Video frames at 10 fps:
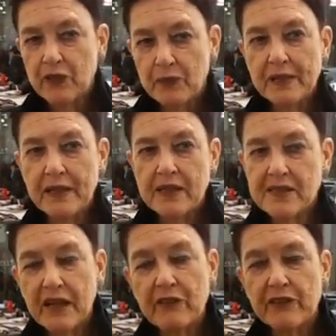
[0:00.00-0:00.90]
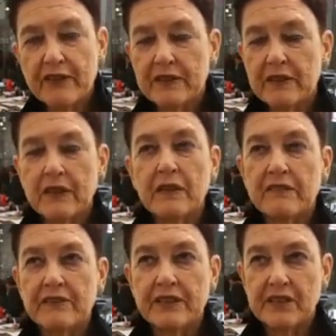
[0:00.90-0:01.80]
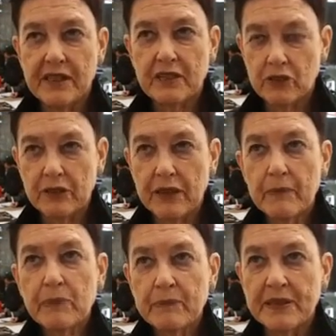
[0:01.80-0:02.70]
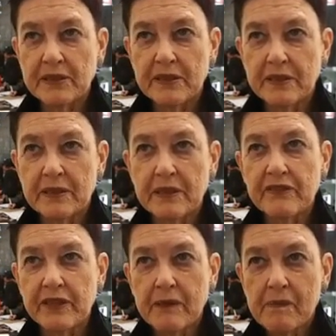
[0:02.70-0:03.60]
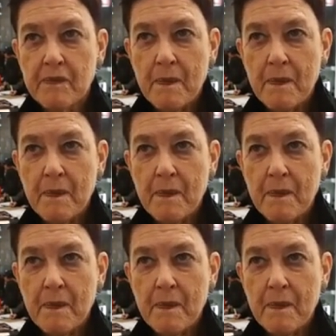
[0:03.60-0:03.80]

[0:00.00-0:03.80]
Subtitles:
you realize how very little of it is actually implemented in living.